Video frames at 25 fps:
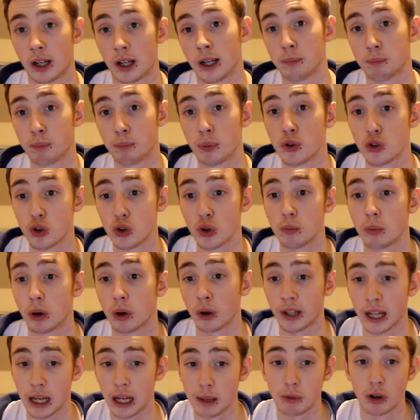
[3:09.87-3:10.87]
I presume,
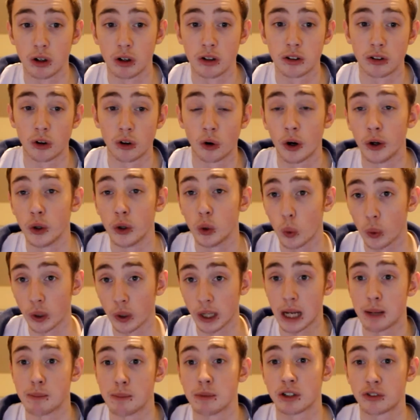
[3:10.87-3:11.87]
are gamers, or I know are
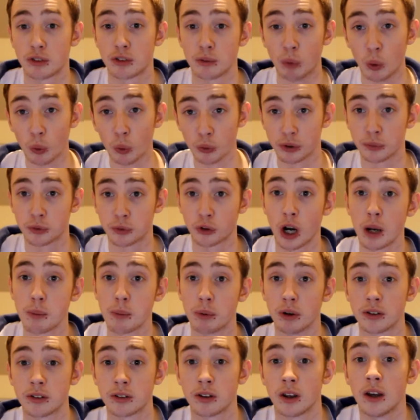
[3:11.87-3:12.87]
gamers from old
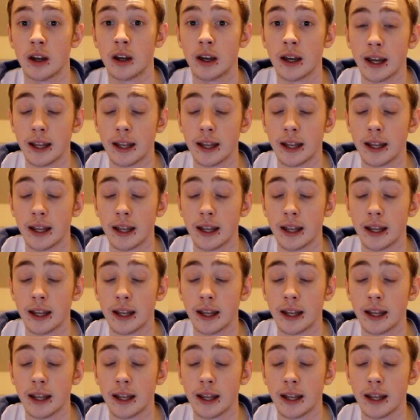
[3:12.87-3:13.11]
subscribers.